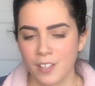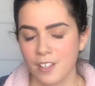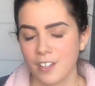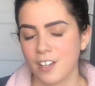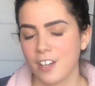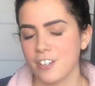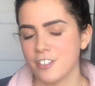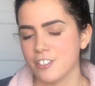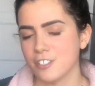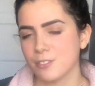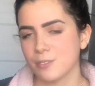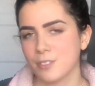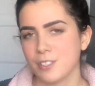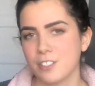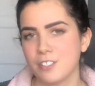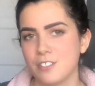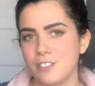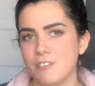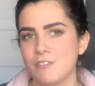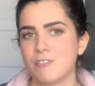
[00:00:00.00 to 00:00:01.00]
I just wanted
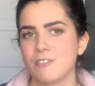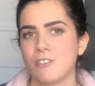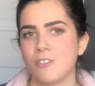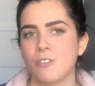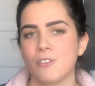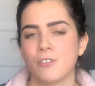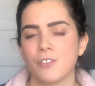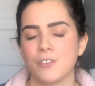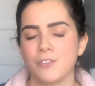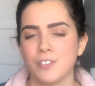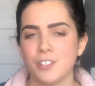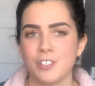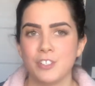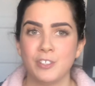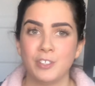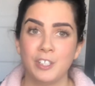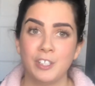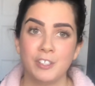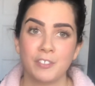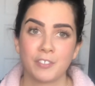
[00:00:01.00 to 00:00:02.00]
to do an overview
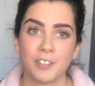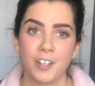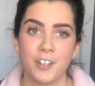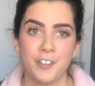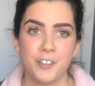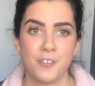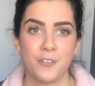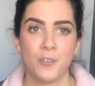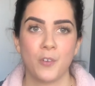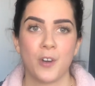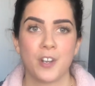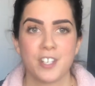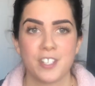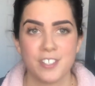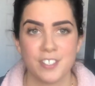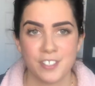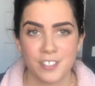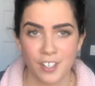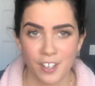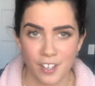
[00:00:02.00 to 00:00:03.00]
of kind of what
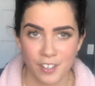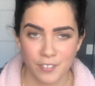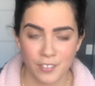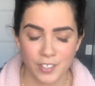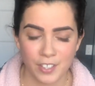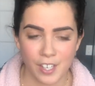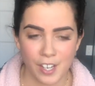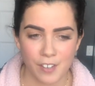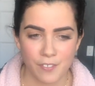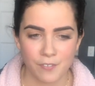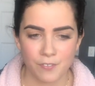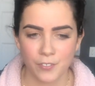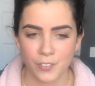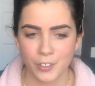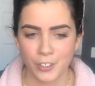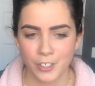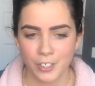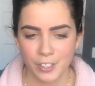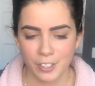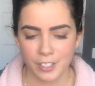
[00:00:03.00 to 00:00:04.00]
is IVF
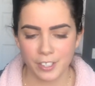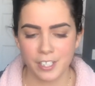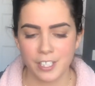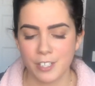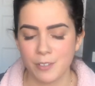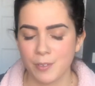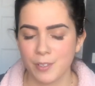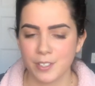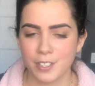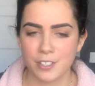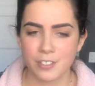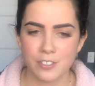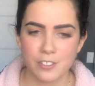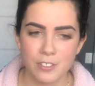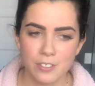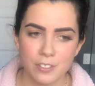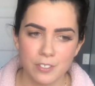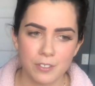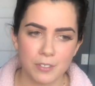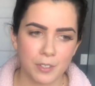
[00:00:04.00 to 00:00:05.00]
for anyone that's
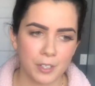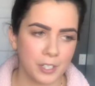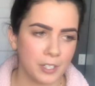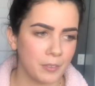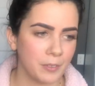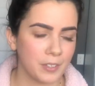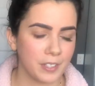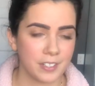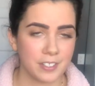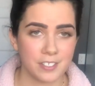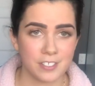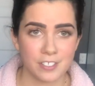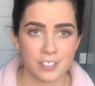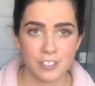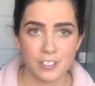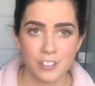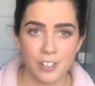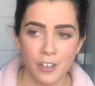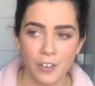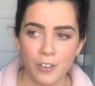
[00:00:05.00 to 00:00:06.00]
new or anyone that doesn't
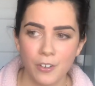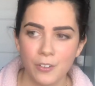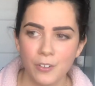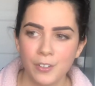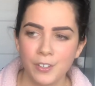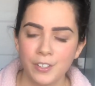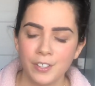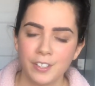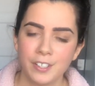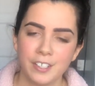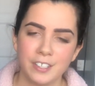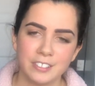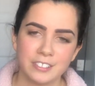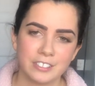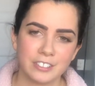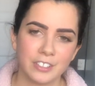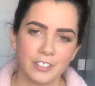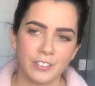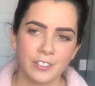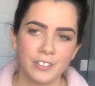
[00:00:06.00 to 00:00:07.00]
know. And
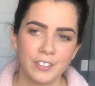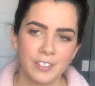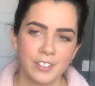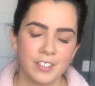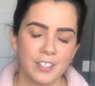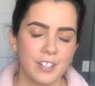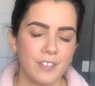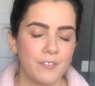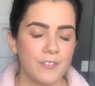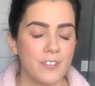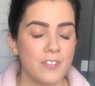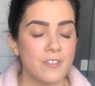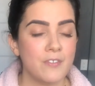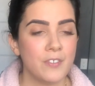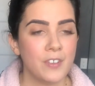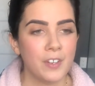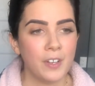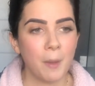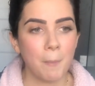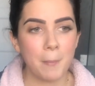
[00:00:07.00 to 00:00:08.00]
so if you've
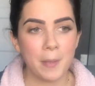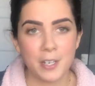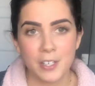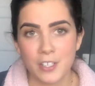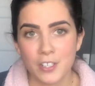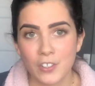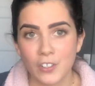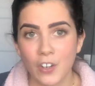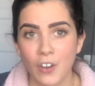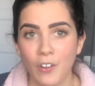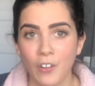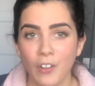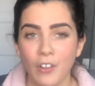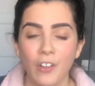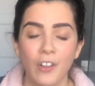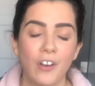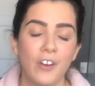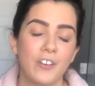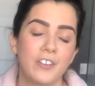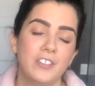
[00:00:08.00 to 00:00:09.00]
been here all
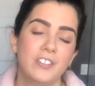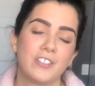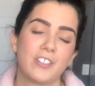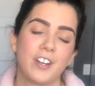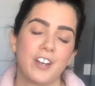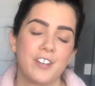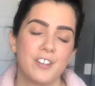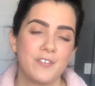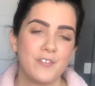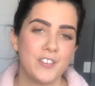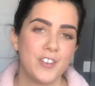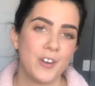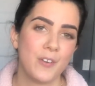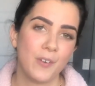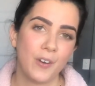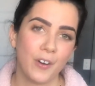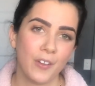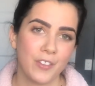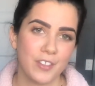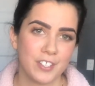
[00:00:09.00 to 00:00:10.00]
along, you kind of know
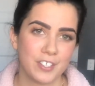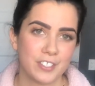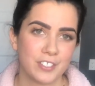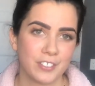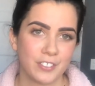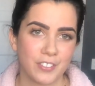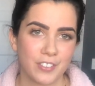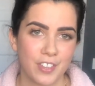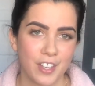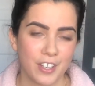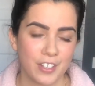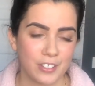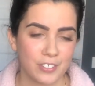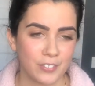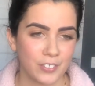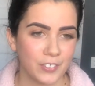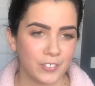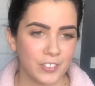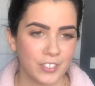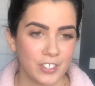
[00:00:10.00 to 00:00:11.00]
all this, so thanks
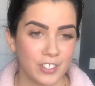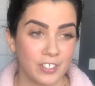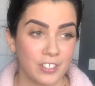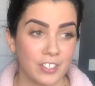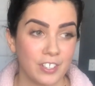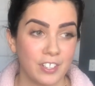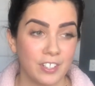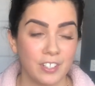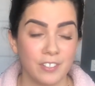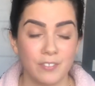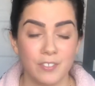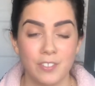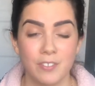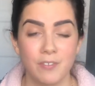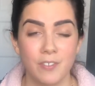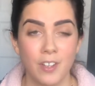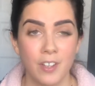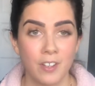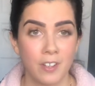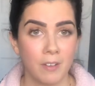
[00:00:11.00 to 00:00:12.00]
for returning. And if
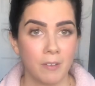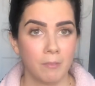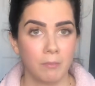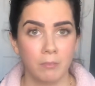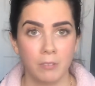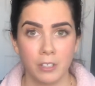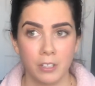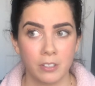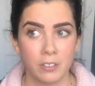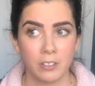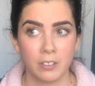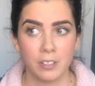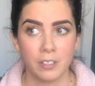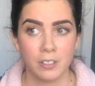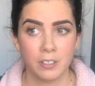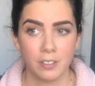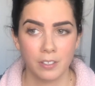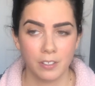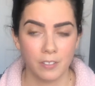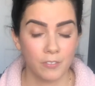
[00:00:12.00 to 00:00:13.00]

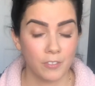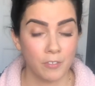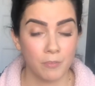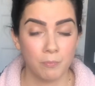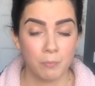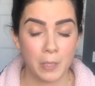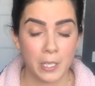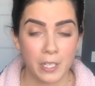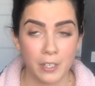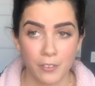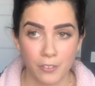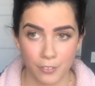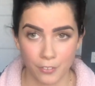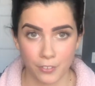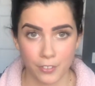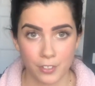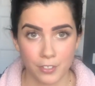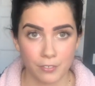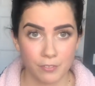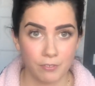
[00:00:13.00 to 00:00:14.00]
you've made it through
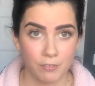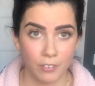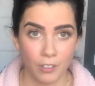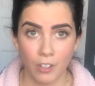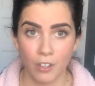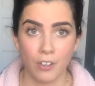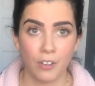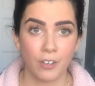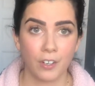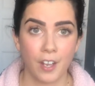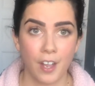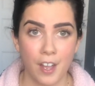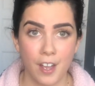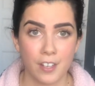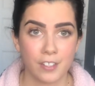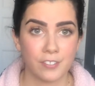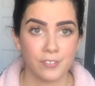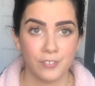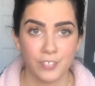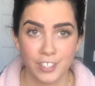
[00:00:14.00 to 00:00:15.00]
this long
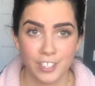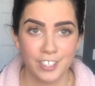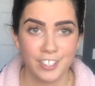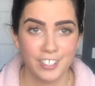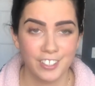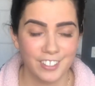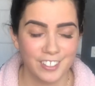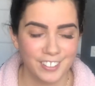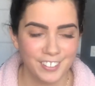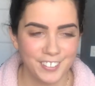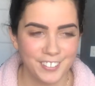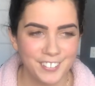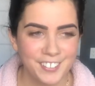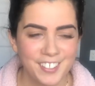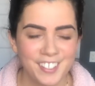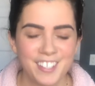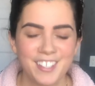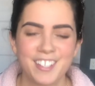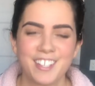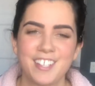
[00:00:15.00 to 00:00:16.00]
ass video,
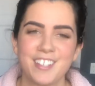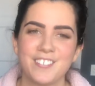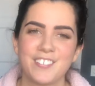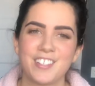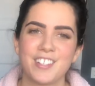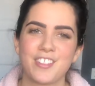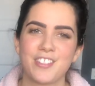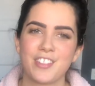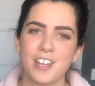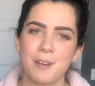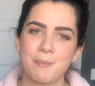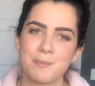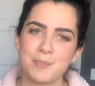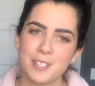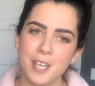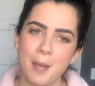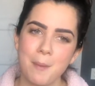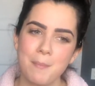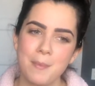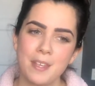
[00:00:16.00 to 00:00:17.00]
give it a thumbs
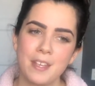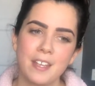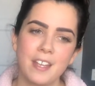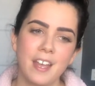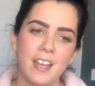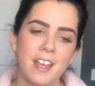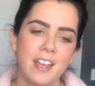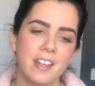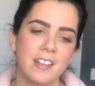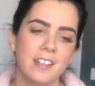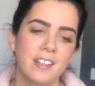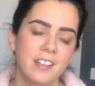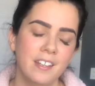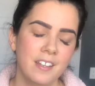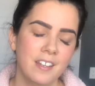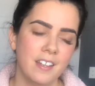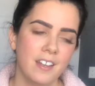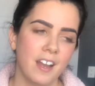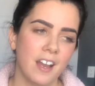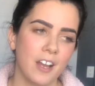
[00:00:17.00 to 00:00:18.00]
up, and
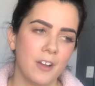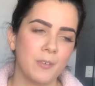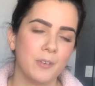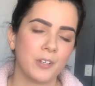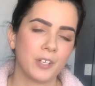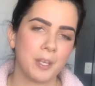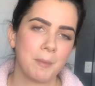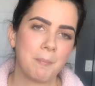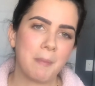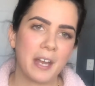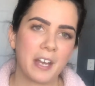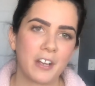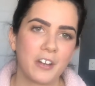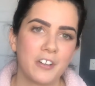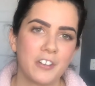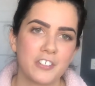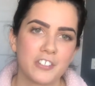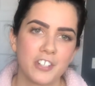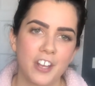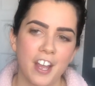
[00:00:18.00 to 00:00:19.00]
I will get back
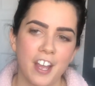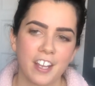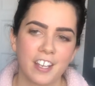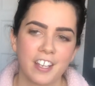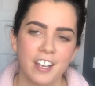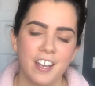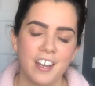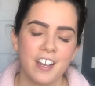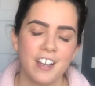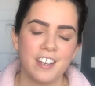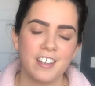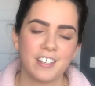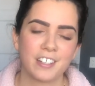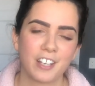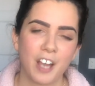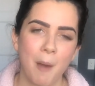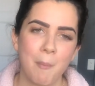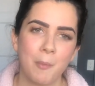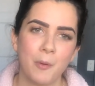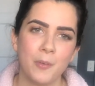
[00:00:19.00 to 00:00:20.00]
on track in a
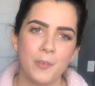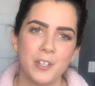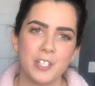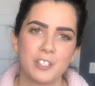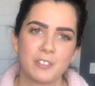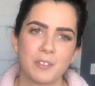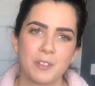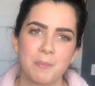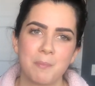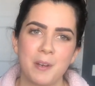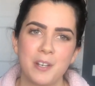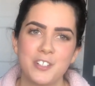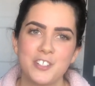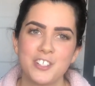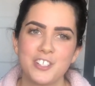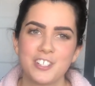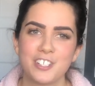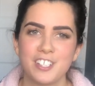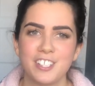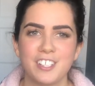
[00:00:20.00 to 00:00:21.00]
couple weeks with my
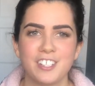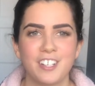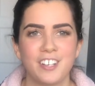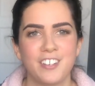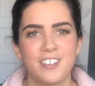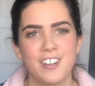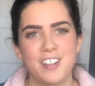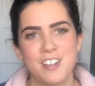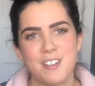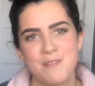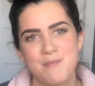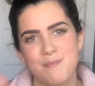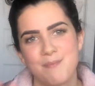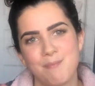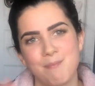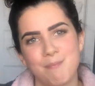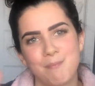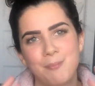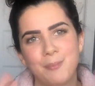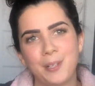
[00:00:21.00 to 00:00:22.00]
journey. All right,
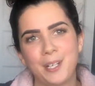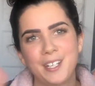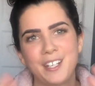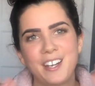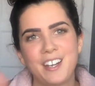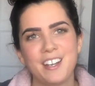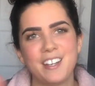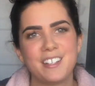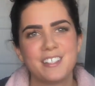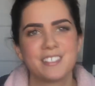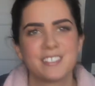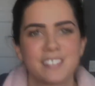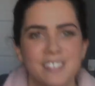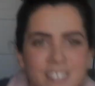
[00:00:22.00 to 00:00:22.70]
bye guys.